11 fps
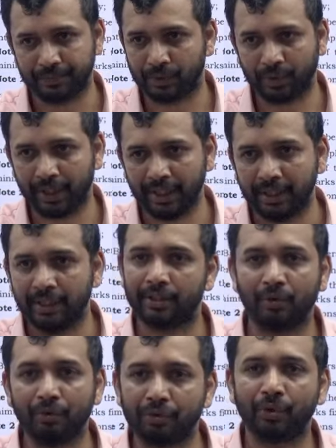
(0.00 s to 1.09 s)
Okay.
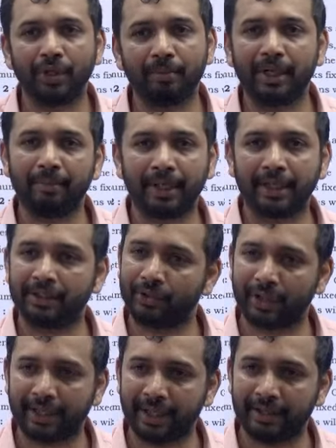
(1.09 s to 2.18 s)
So if you know the multiplication, you
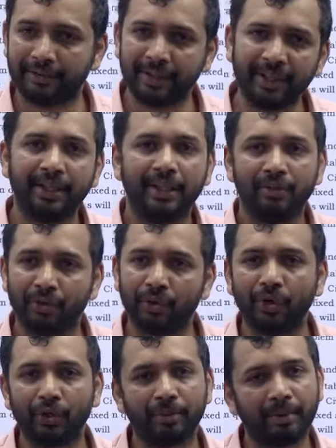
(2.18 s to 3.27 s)
get the answer. If you
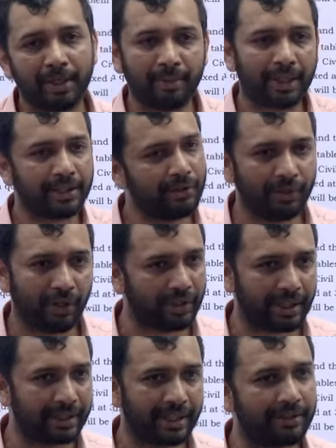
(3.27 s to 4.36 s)
don't know the multiplication, you will not
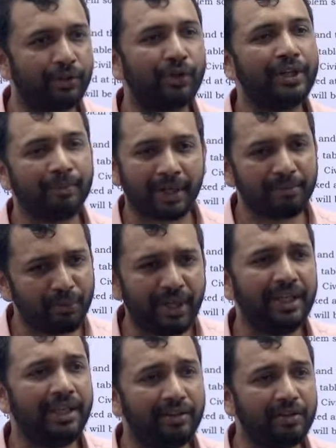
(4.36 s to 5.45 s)
get the answer. So it becomes very
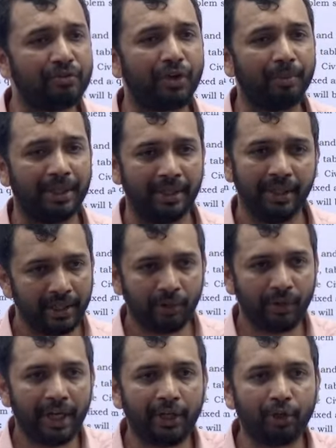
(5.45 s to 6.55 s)
easy for me.
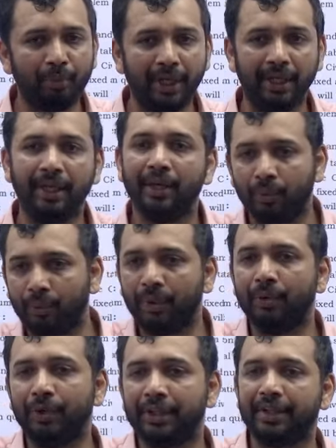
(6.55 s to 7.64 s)
A to B.
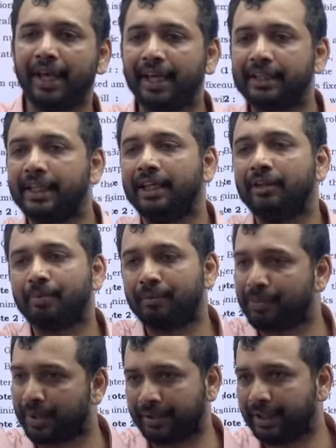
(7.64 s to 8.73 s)
Which direction he is from
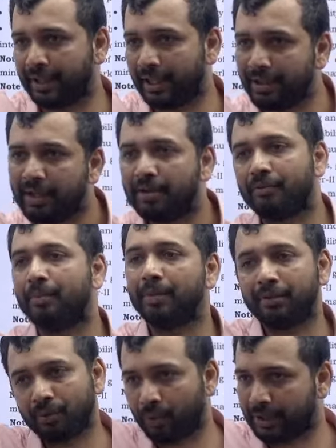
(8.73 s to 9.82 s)
presently, from
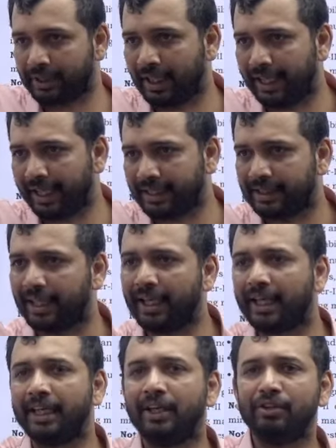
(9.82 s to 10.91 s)
his original direction. I
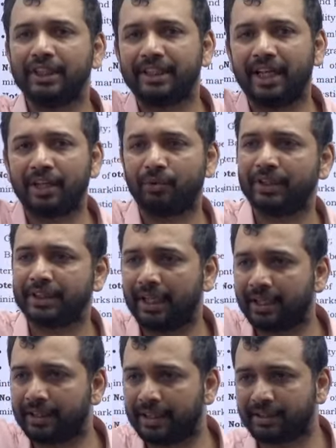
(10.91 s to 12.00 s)
can give just northwest,
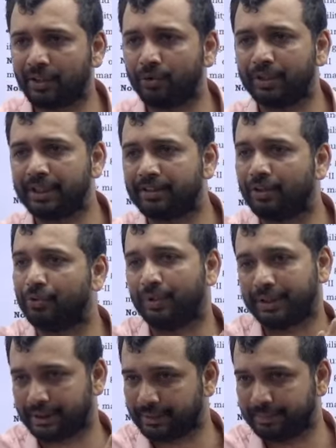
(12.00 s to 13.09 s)
northeast, southeast, southwest.